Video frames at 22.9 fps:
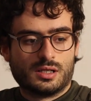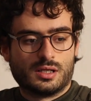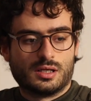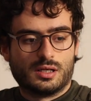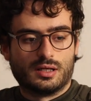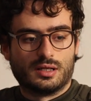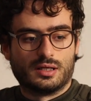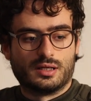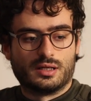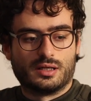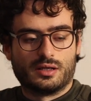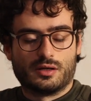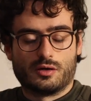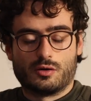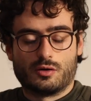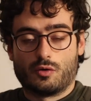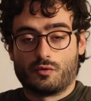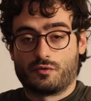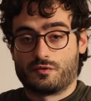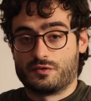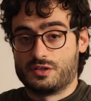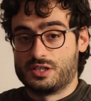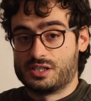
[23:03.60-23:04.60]

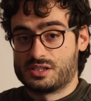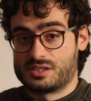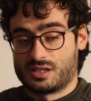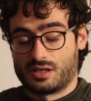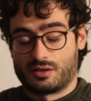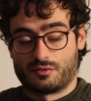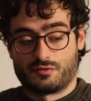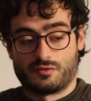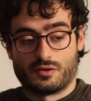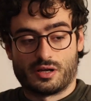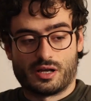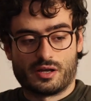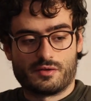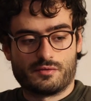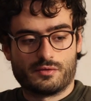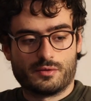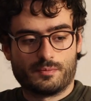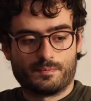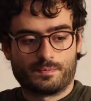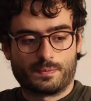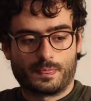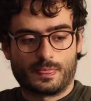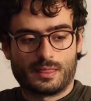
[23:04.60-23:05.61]
of this
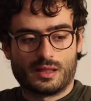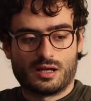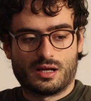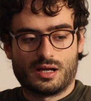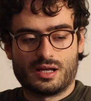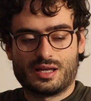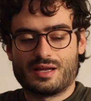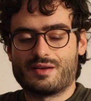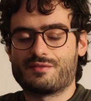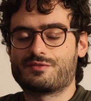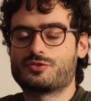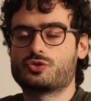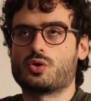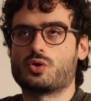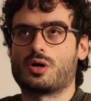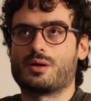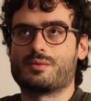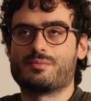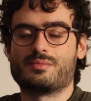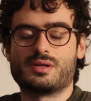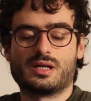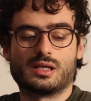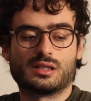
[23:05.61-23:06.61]
R5, I have
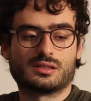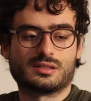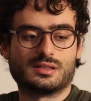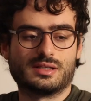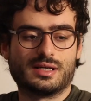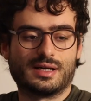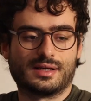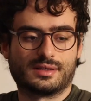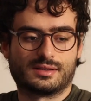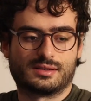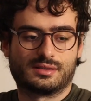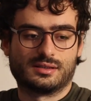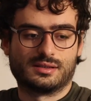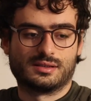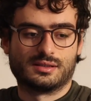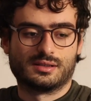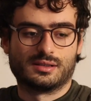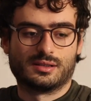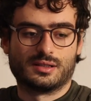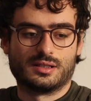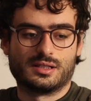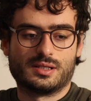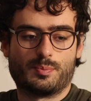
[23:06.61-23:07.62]
to admit that
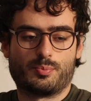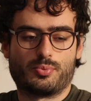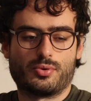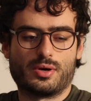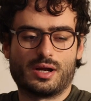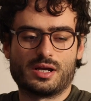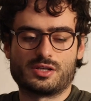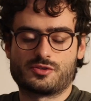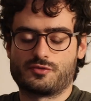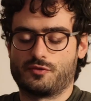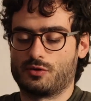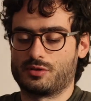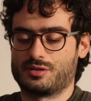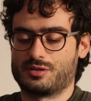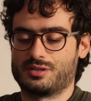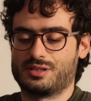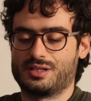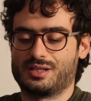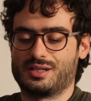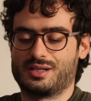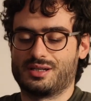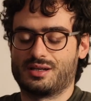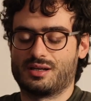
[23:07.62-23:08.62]
the price for
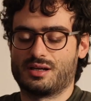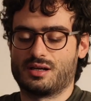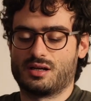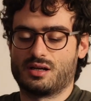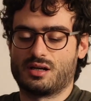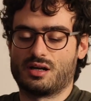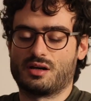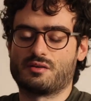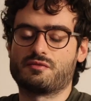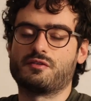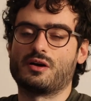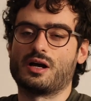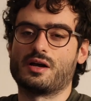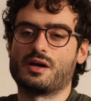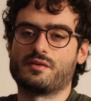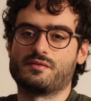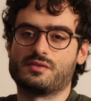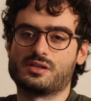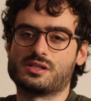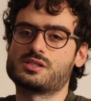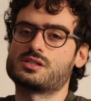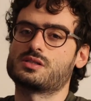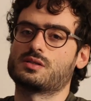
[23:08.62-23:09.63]
the
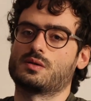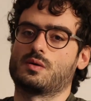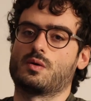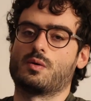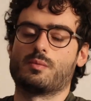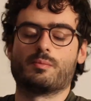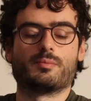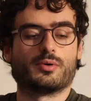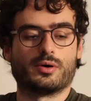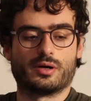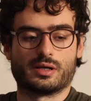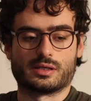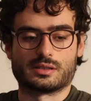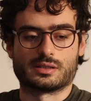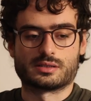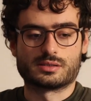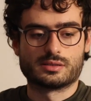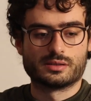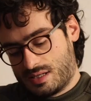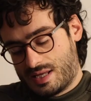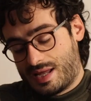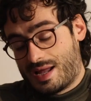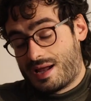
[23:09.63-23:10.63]
R5 is on point.
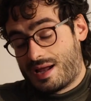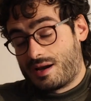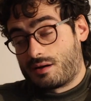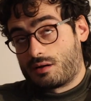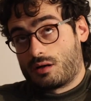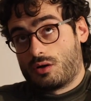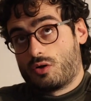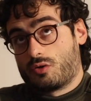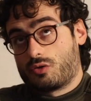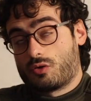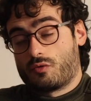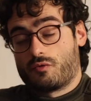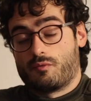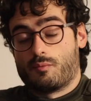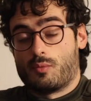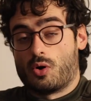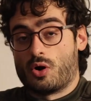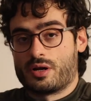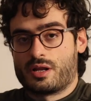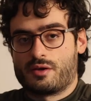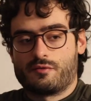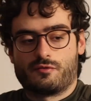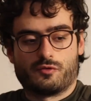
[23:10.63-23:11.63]
They are a lot of
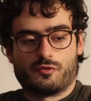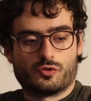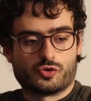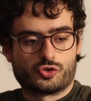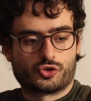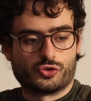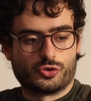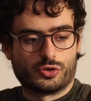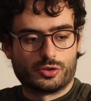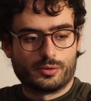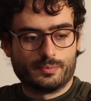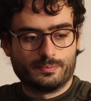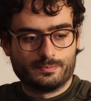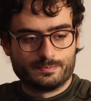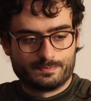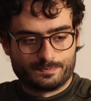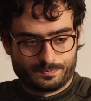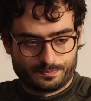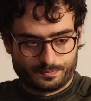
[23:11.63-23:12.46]
money for sure,